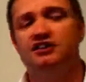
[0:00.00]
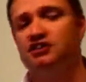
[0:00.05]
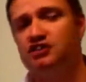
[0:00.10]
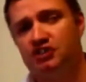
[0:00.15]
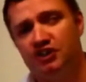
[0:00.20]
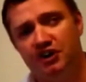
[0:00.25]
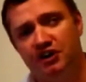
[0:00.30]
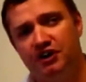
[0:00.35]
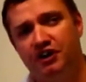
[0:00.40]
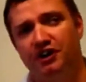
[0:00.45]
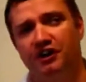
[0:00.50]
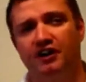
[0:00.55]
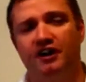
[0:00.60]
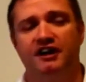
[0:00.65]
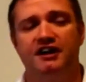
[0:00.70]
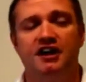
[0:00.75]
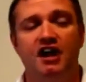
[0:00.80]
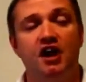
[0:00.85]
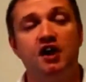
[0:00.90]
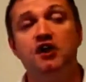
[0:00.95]
then you're
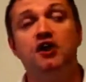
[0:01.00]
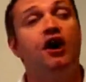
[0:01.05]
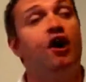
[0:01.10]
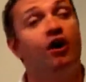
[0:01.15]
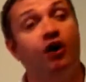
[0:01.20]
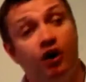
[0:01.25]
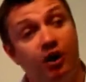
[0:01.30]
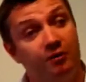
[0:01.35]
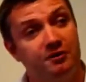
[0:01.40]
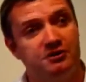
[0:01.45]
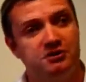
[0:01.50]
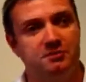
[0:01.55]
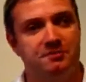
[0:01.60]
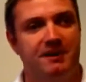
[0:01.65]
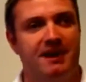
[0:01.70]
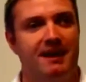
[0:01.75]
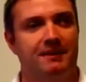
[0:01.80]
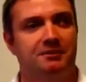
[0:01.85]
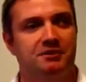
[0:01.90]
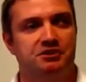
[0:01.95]
certainly not going to
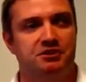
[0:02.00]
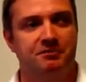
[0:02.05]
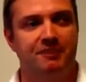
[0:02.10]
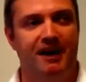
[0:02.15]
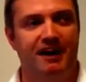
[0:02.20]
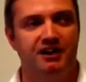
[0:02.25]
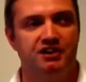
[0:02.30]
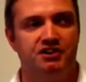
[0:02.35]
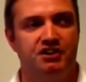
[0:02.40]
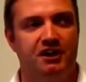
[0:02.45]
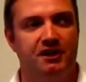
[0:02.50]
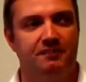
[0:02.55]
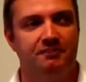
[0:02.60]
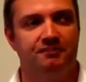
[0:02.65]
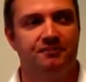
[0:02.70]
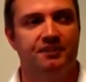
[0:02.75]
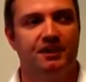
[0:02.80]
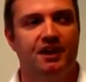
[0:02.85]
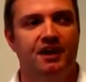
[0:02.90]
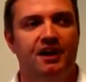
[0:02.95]
be able to manage it.
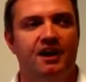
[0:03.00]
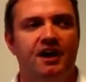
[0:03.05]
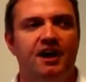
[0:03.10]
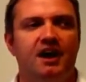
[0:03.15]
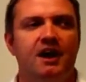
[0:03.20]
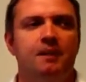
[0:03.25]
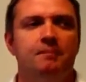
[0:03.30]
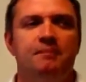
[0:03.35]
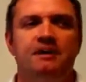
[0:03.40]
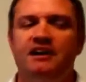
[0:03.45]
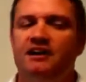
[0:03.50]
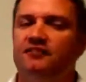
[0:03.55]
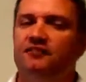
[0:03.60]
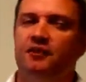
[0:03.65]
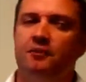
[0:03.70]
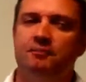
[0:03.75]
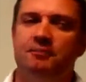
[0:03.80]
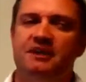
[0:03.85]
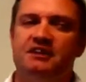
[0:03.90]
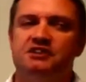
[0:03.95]

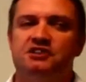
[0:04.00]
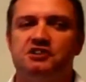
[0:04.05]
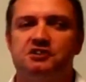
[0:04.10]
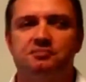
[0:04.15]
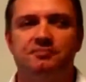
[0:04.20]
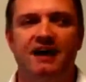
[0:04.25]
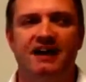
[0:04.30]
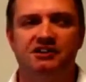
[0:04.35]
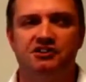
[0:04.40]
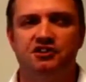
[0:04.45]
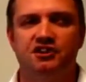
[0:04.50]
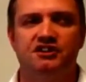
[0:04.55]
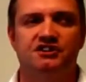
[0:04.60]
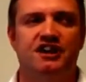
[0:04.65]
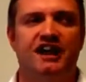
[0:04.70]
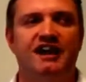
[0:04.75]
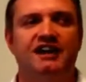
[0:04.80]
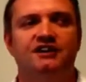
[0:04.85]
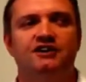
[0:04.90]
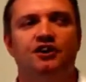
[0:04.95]
Meaningful business
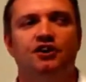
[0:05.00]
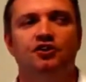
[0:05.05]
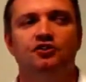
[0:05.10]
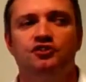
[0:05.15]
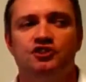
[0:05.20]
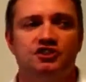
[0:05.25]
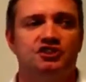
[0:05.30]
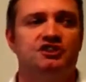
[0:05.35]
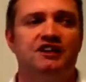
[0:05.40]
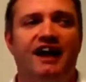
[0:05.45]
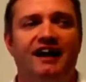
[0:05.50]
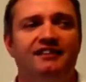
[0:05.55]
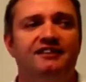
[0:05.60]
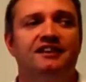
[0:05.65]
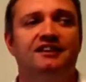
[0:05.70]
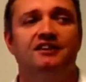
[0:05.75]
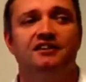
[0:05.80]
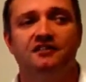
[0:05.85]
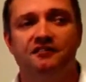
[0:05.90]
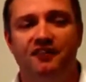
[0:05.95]
metrics aid
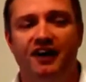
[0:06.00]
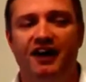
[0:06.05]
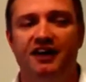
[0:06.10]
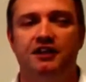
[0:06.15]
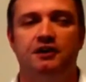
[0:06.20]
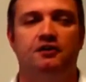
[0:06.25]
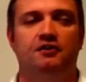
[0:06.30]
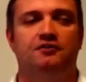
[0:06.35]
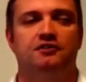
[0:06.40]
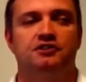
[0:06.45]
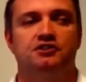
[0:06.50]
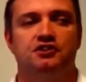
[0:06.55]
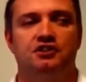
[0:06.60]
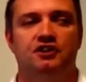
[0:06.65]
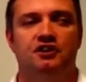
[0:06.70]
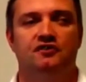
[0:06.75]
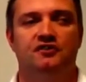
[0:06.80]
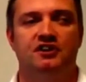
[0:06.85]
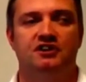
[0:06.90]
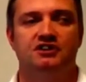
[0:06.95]
understanding the value of a
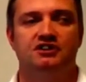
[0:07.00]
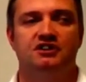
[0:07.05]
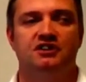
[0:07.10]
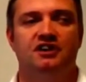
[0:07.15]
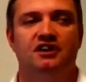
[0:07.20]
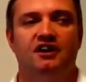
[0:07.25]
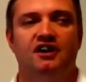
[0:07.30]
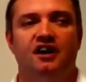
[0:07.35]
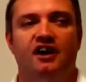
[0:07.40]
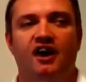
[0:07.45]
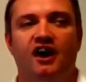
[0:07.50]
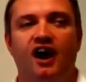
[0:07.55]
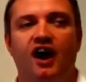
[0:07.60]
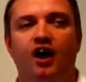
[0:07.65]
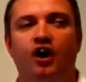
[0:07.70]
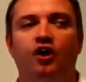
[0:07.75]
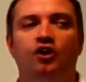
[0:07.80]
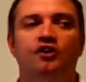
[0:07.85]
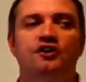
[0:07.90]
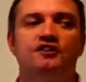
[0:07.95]
service.
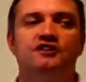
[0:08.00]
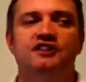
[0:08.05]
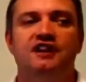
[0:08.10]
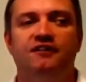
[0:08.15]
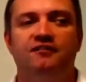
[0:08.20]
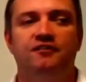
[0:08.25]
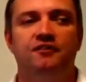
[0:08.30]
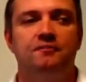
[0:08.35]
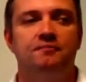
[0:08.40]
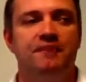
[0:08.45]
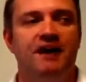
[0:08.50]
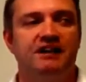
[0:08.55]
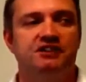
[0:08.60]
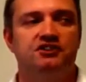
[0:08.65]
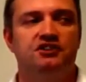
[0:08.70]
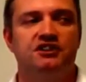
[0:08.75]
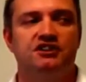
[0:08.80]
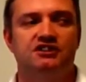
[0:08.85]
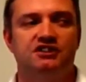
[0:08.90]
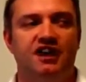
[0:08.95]
A look at different
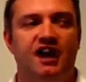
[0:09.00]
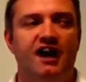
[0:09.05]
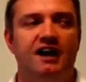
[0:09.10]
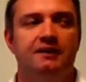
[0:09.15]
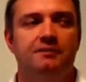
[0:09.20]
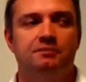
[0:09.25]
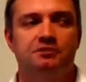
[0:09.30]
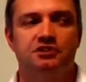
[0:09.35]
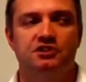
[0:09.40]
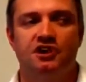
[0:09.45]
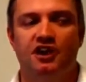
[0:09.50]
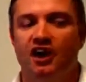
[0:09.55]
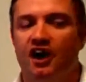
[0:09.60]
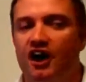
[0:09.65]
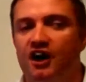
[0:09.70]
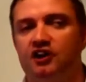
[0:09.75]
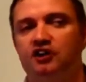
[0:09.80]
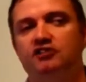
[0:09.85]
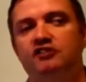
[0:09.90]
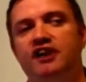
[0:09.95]
metric types
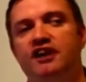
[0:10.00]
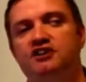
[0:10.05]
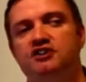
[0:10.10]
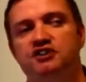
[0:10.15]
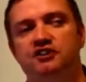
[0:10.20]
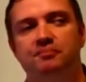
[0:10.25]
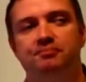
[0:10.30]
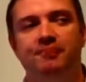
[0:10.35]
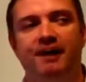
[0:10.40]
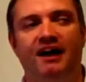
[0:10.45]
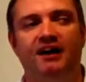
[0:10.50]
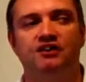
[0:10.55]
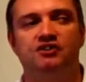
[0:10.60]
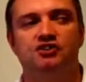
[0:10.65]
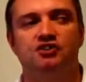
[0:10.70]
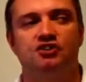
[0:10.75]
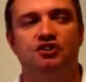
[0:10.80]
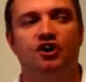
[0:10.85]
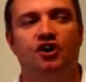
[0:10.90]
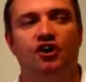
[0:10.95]
and creation of
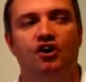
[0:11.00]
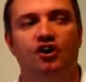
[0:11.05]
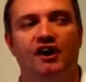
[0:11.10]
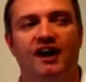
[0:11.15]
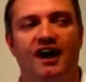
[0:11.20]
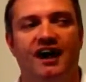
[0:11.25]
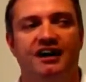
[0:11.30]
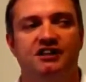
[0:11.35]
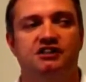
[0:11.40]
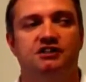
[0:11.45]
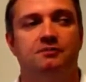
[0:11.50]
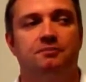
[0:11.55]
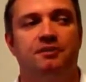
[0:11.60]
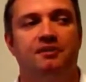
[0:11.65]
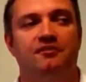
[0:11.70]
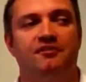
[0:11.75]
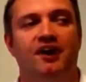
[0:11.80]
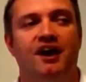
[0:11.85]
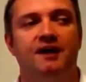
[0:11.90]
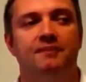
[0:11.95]
balanced scorecards that
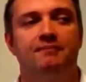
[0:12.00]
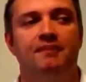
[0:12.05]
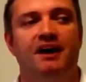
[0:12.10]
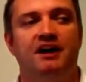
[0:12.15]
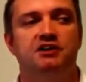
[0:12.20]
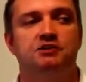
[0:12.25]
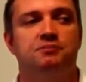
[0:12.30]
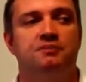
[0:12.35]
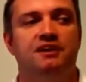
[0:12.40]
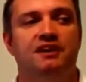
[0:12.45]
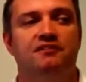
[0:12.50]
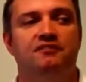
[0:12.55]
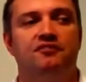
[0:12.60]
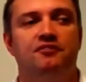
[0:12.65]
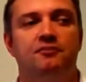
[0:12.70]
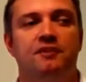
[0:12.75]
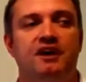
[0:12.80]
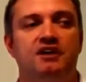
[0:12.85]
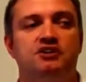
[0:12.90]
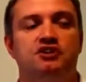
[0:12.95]
provide management
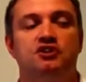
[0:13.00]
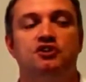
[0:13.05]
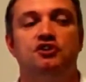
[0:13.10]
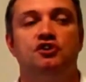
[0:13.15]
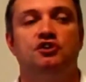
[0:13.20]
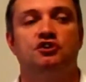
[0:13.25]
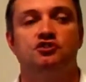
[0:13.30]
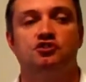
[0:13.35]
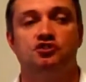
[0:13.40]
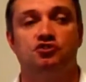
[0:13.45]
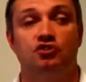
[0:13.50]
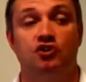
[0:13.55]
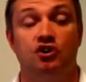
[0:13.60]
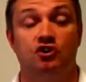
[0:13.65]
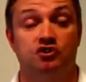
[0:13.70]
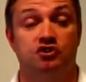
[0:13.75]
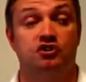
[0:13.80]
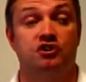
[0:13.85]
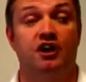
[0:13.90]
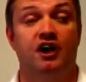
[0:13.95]
information you can
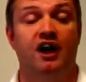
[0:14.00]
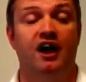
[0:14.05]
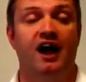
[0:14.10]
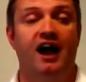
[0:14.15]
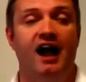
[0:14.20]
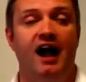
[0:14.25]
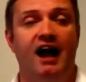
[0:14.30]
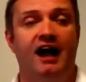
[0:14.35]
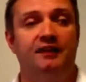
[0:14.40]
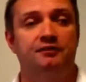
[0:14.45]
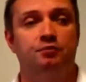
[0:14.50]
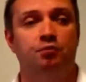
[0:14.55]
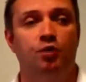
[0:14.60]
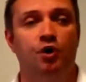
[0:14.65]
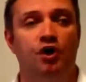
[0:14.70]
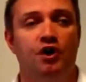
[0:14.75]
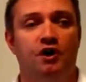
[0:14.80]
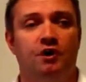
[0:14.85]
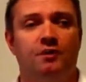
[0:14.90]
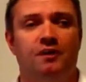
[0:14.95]
trust and
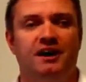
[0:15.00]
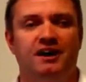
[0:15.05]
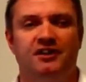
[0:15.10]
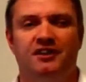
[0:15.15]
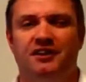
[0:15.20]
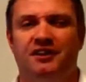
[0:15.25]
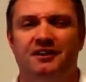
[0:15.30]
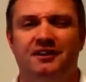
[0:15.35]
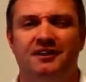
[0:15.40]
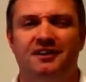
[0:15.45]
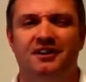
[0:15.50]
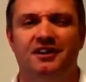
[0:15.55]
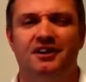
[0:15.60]
work with.